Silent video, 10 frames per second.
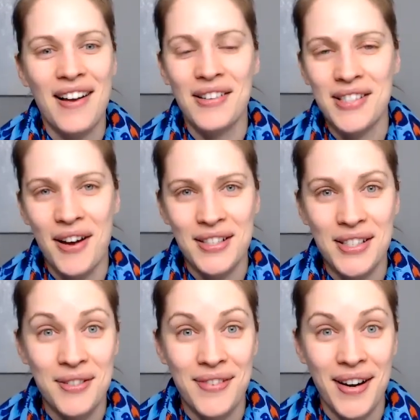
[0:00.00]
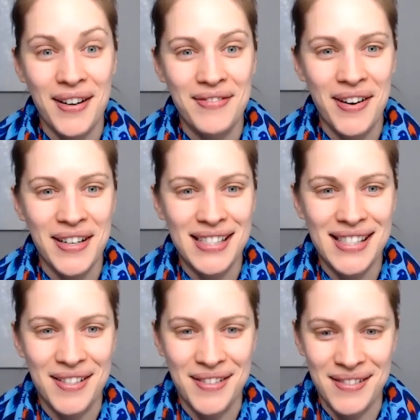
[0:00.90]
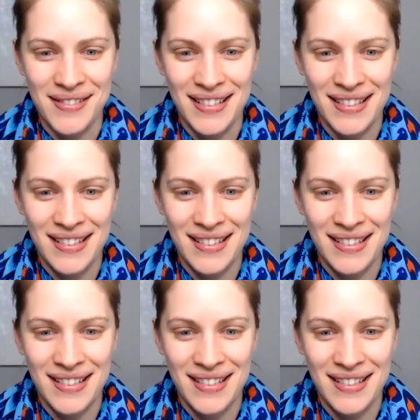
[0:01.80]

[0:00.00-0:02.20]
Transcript: I'll talk to you very very soon.